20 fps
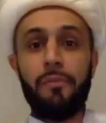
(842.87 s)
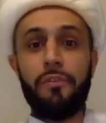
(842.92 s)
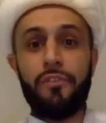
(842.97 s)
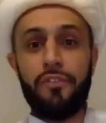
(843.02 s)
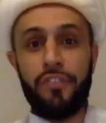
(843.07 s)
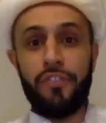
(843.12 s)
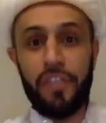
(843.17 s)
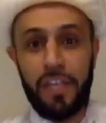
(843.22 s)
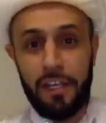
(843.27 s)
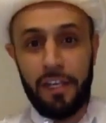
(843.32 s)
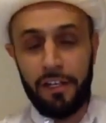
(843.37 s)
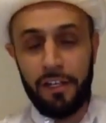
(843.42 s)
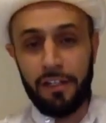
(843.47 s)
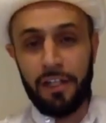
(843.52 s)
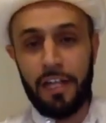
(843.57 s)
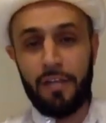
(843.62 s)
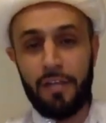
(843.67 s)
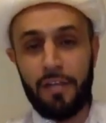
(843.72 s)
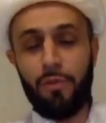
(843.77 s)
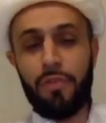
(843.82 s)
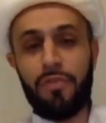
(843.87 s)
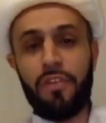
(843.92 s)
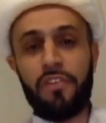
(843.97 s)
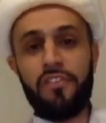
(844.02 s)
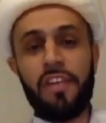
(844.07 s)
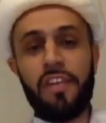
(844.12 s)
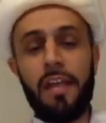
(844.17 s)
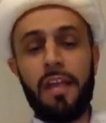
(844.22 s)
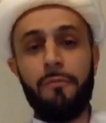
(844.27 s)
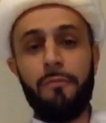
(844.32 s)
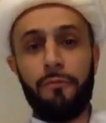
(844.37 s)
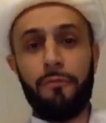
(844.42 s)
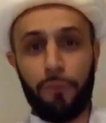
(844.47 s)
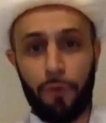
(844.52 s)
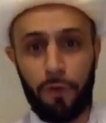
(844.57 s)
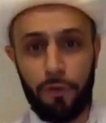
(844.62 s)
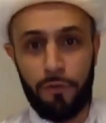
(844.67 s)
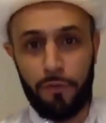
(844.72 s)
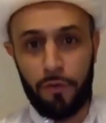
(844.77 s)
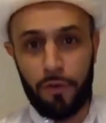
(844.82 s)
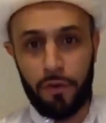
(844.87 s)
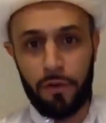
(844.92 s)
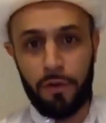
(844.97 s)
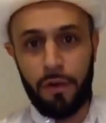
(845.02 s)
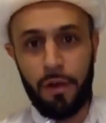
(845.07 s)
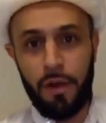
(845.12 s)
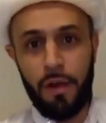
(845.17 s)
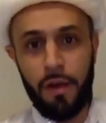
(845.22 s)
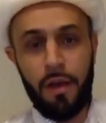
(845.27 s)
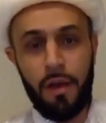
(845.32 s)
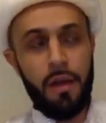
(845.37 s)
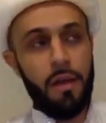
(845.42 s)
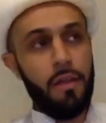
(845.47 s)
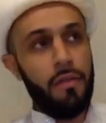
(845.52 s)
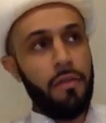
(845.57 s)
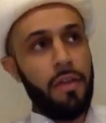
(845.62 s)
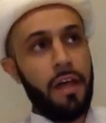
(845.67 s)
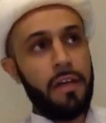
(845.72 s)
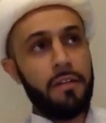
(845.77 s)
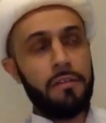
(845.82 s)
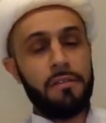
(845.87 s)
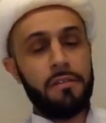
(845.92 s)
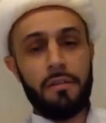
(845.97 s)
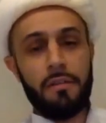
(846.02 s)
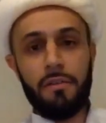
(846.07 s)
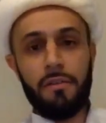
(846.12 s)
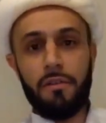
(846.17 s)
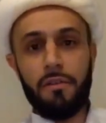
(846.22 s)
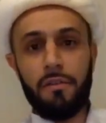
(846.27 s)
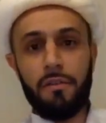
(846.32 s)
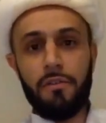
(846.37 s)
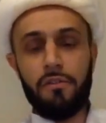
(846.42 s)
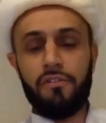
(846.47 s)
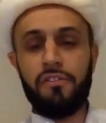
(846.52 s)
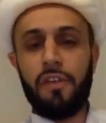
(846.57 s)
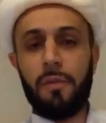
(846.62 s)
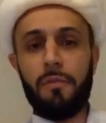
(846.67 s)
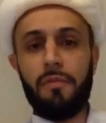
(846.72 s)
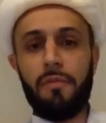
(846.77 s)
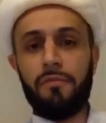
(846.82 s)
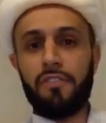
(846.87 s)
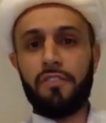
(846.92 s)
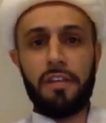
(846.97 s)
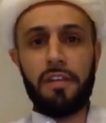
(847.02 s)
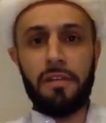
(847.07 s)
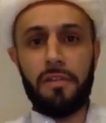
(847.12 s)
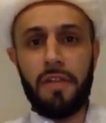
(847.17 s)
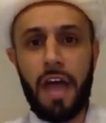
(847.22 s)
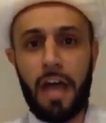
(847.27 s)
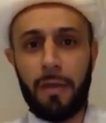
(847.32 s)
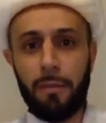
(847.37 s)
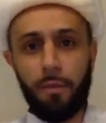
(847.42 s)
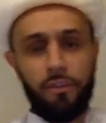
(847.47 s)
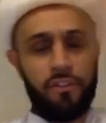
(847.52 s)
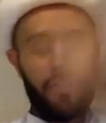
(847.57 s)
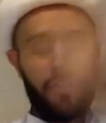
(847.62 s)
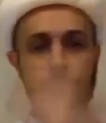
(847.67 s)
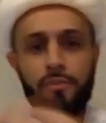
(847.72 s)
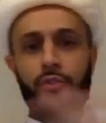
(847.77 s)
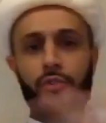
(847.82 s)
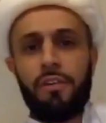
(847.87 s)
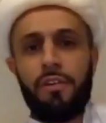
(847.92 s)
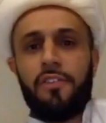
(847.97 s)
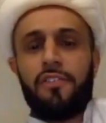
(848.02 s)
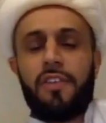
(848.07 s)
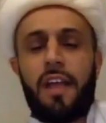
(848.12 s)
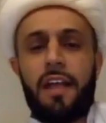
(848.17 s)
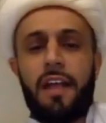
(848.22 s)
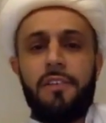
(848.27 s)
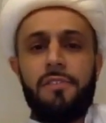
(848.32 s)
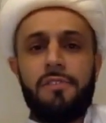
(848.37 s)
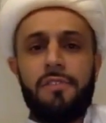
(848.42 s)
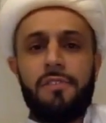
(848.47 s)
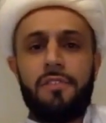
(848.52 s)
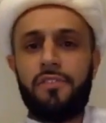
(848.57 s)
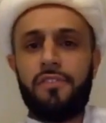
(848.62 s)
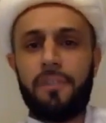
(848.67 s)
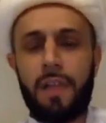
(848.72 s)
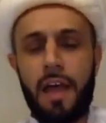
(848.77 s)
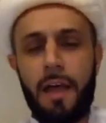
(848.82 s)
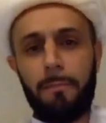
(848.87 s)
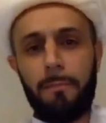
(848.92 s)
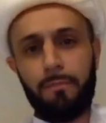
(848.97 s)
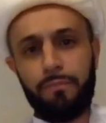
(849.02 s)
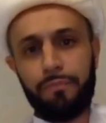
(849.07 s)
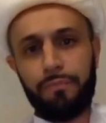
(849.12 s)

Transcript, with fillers: zeal and with the same fervor that some of non-Muslims criticize Islam.